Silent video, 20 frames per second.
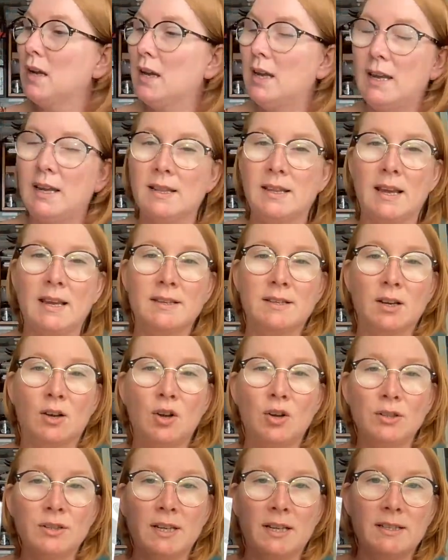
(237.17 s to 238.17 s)
there's a
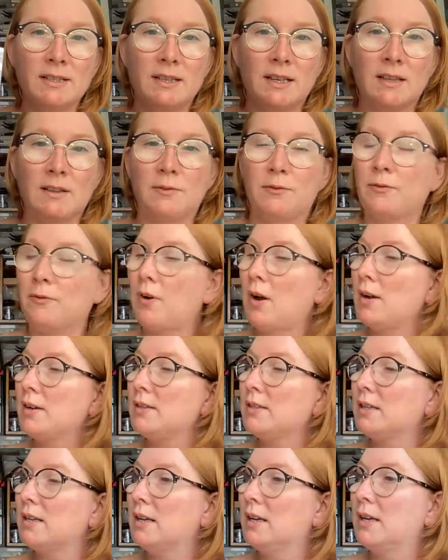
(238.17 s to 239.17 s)
contents at the
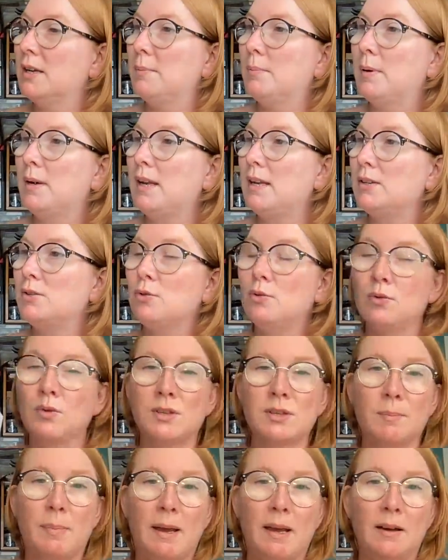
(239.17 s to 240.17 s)
front, but it
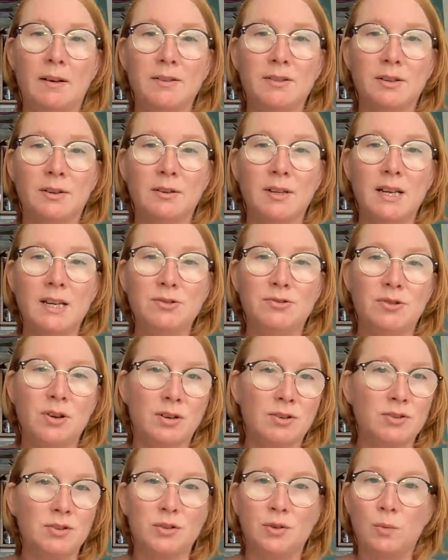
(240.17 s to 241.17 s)
talks about, so
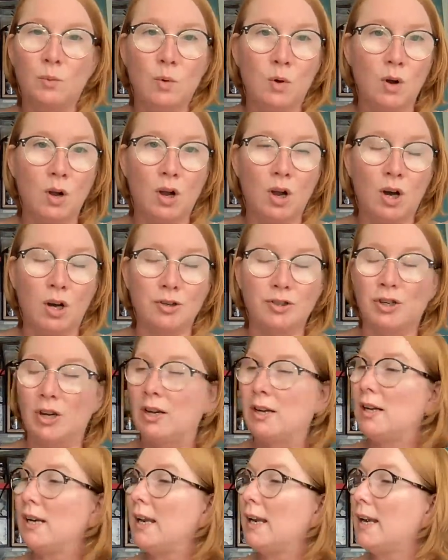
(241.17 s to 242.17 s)
introduction to what card
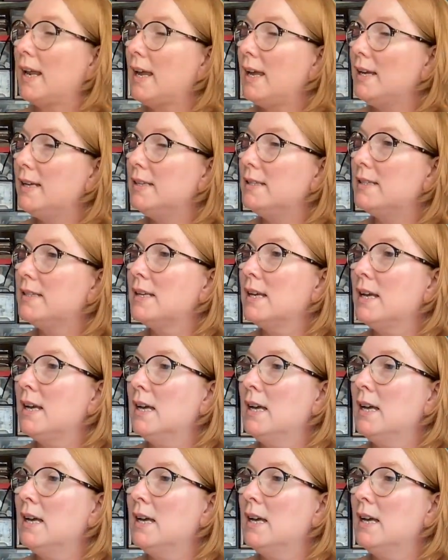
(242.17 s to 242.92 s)
journaling is.